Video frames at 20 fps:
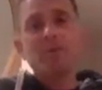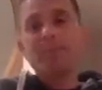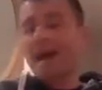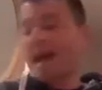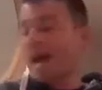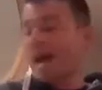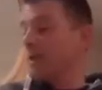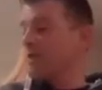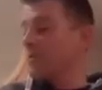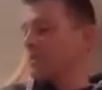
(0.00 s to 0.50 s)

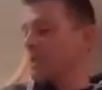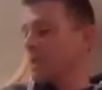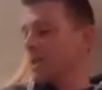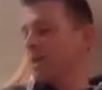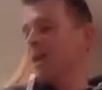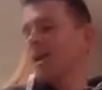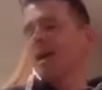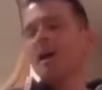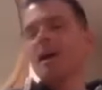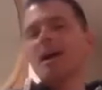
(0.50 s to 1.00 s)
about
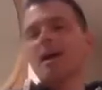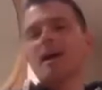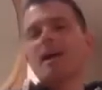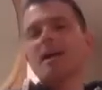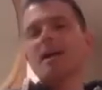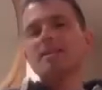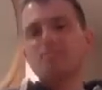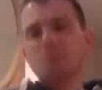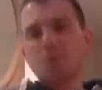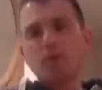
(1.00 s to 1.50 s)

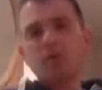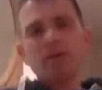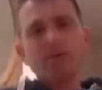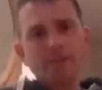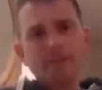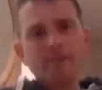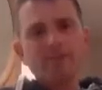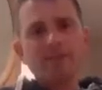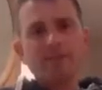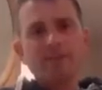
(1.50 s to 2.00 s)
exploring
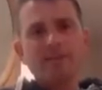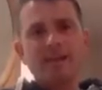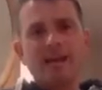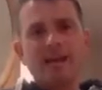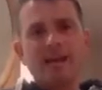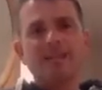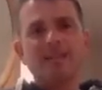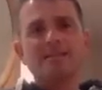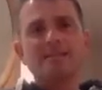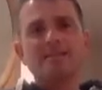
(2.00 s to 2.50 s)
rivers
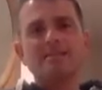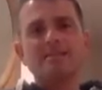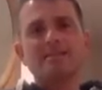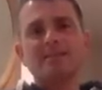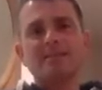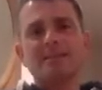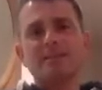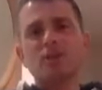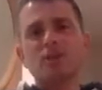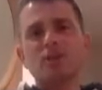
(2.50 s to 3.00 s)
and
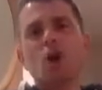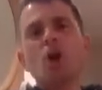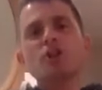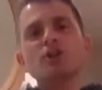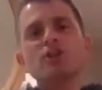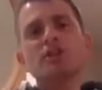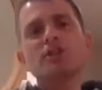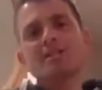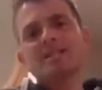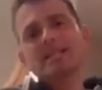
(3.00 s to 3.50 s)

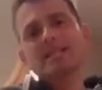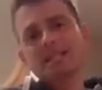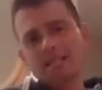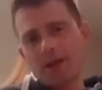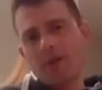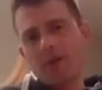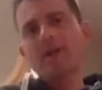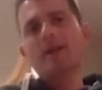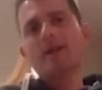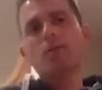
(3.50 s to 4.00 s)
consciously
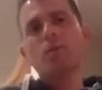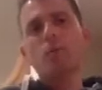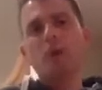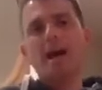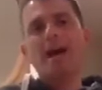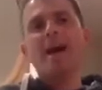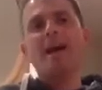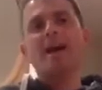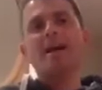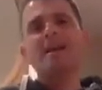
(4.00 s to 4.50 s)
going
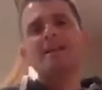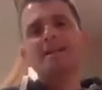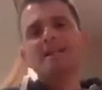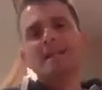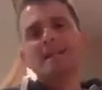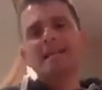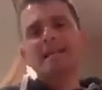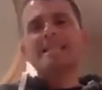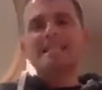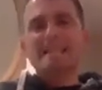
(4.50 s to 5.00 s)
where
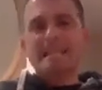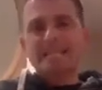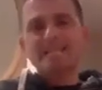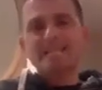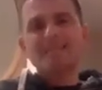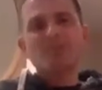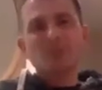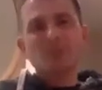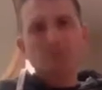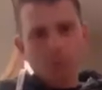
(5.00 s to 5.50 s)
he
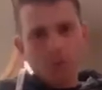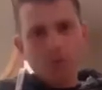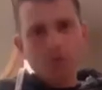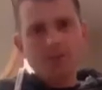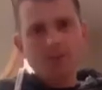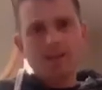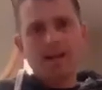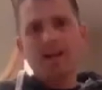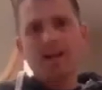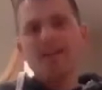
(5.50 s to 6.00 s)
didn't
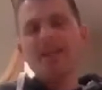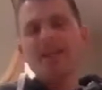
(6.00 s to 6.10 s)
ought to.